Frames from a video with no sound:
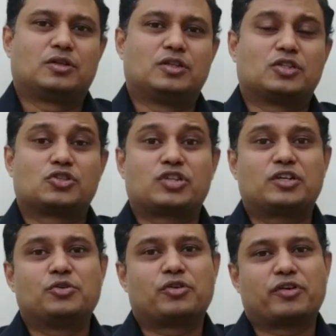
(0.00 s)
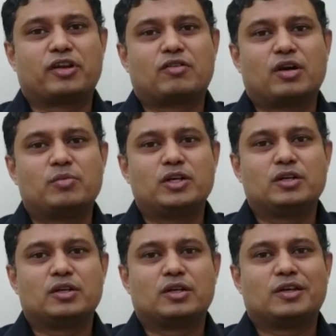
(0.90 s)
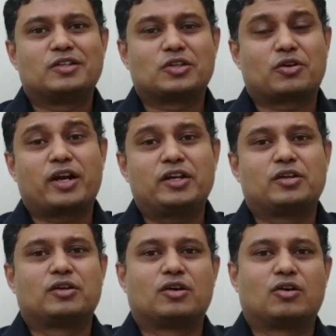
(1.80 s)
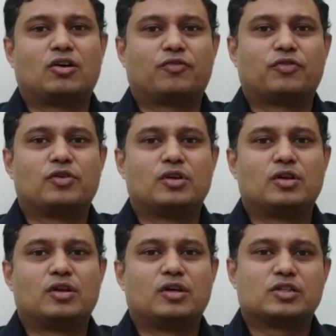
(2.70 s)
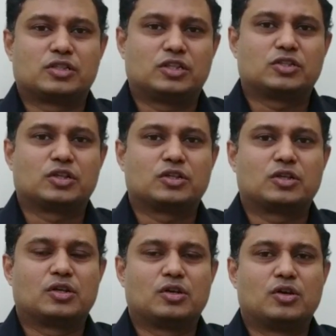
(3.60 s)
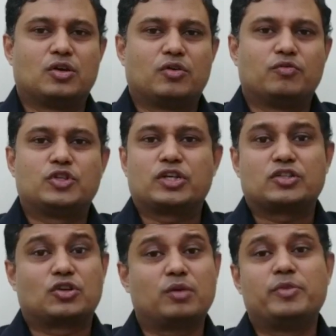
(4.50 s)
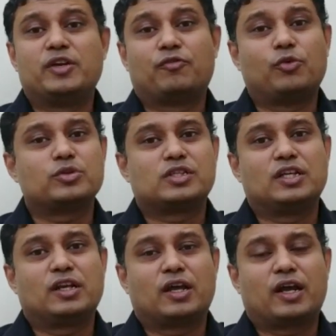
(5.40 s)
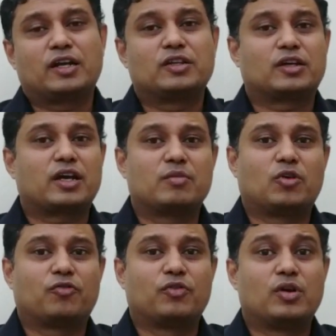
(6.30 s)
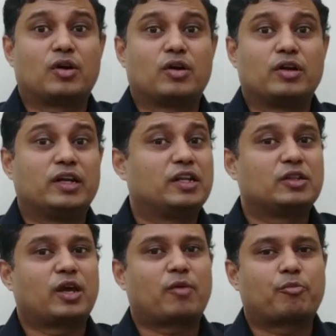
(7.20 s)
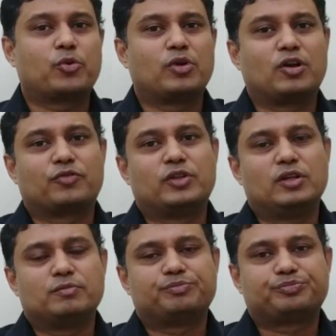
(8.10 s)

is a statutory requirement, is a right of a citizen, which has not been foreseen at the time of getting the approval of the